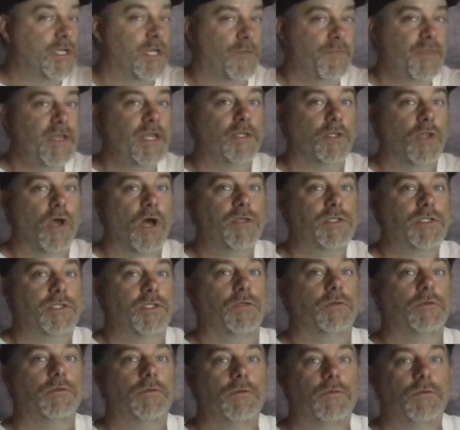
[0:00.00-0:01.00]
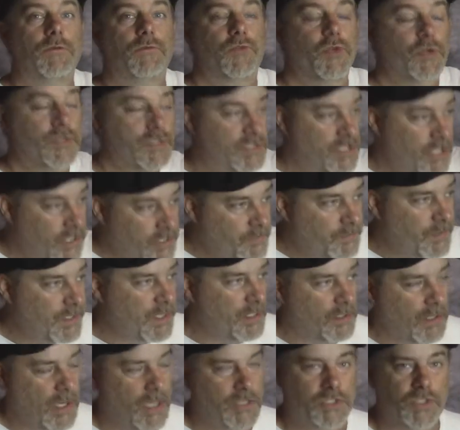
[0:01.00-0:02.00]
gonna be a lawsuit. There's gonna be
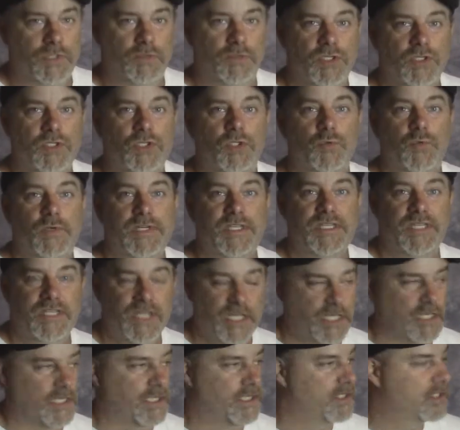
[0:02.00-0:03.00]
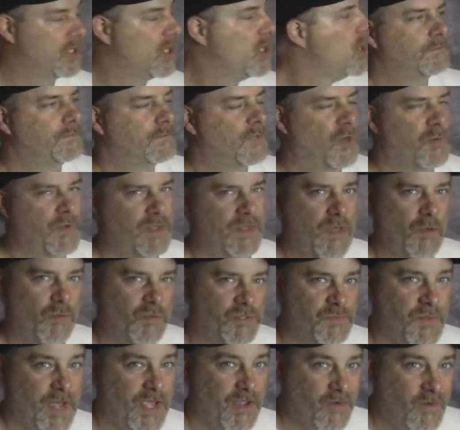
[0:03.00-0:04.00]
a lawsuit. This is ridiculous. I mean, that
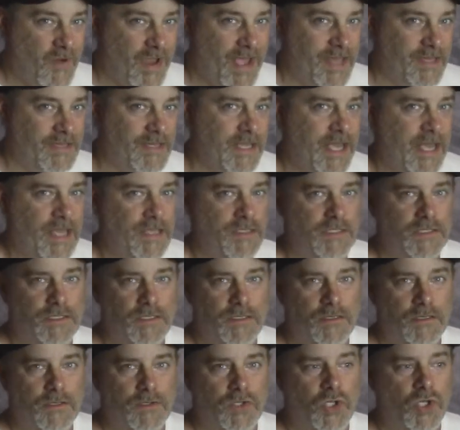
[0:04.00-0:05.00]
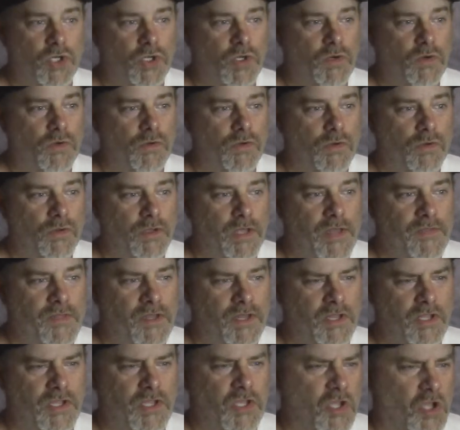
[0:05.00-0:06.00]
was my granddad's, you know. And
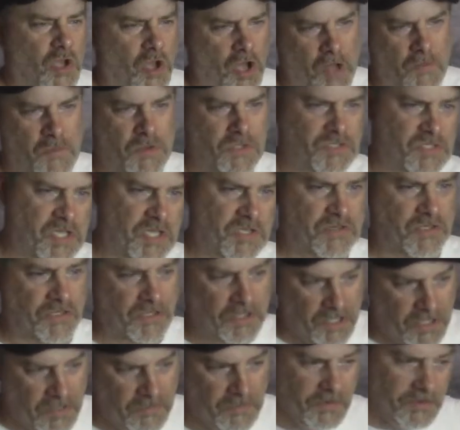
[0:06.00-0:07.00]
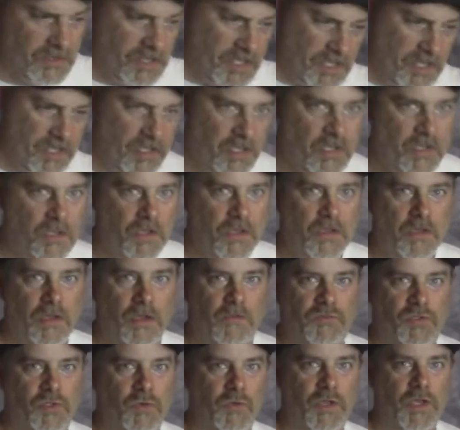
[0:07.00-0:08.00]
then he, I'm going to take the liberty
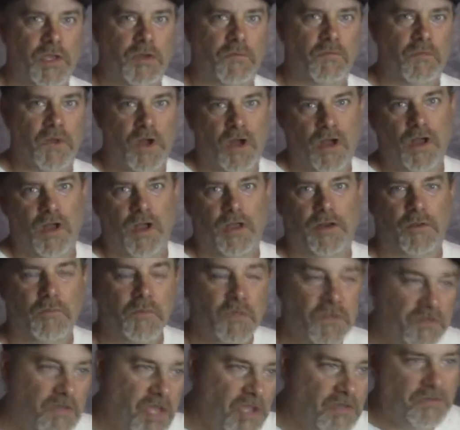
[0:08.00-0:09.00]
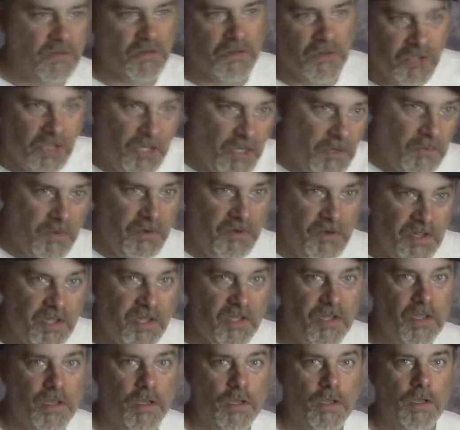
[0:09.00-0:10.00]
of doing a mod. I'm going to take the
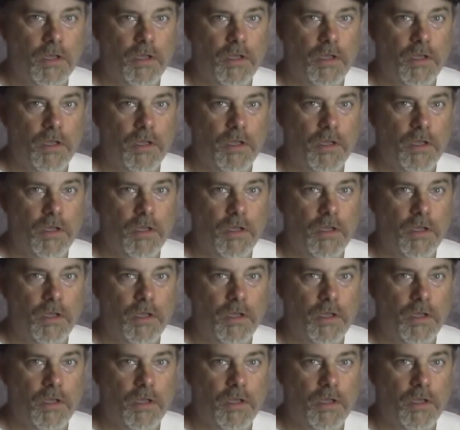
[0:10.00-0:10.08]
liberty